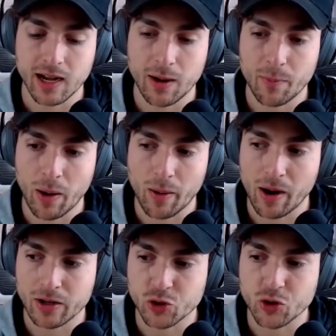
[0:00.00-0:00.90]

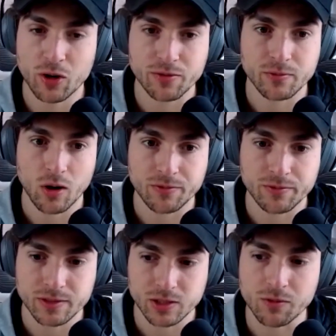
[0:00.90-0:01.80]
a journey of
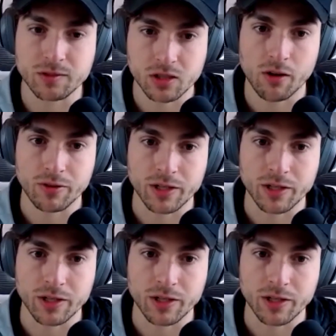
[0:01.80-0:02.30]
self-discovery.